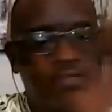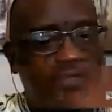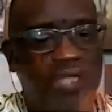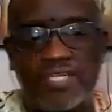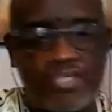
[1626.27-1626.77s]

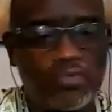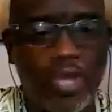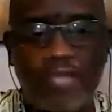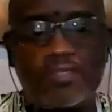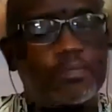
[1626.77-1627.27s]
that
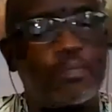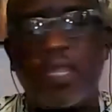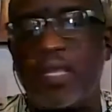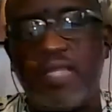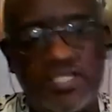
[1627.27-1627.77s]
everybody believes,
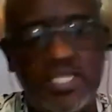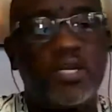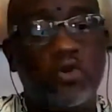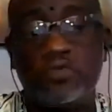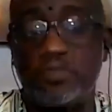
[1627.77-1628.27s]
not
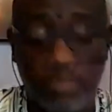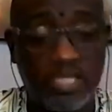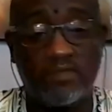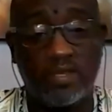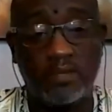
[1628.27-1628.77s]
just
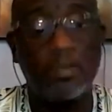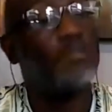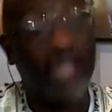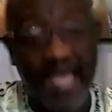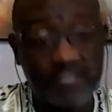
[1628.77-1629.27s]
whites.
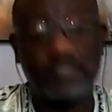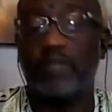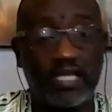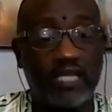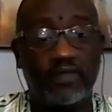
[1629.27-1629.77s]

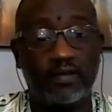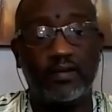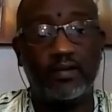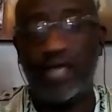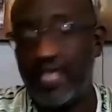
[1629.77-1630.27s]
Latinos believe
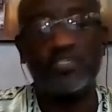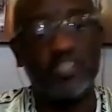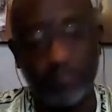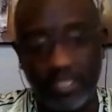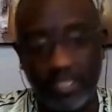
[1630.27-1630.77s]
it,
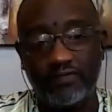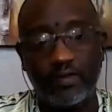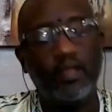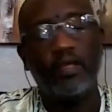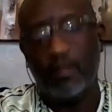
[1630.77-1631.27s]
Blacks
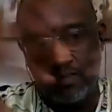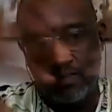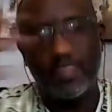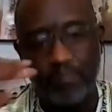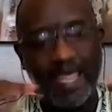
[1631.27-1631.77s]
believe it,
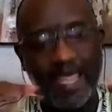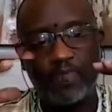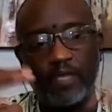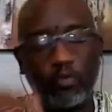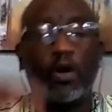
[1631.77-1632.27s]
Asians
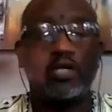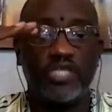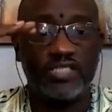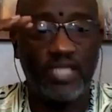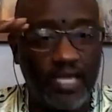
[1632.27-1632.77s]
believe
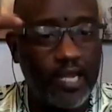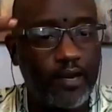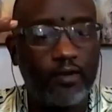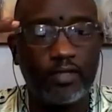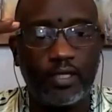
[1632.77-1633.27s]

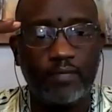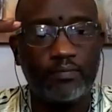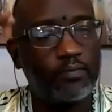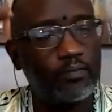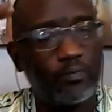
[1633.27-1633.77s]
that Black
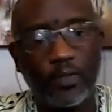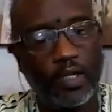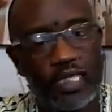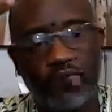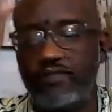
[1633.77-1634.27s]
people are
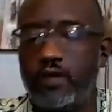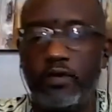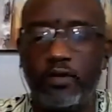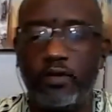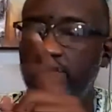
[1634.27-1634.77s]
just
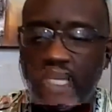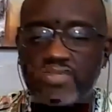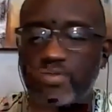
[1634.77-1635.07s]
inherently